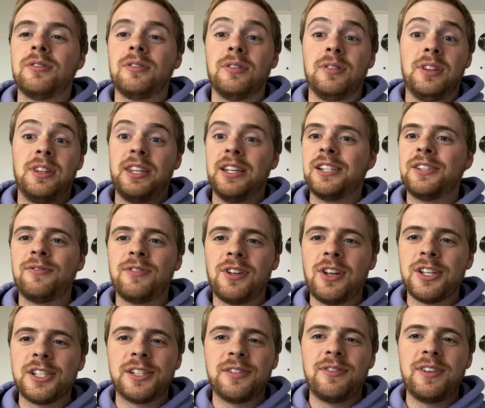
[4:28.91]
this
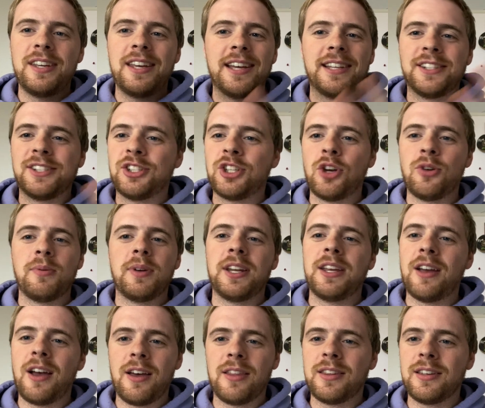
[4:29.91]
philosophy and so
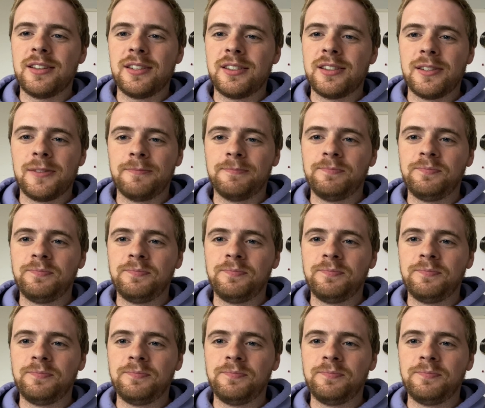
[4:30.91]
many others.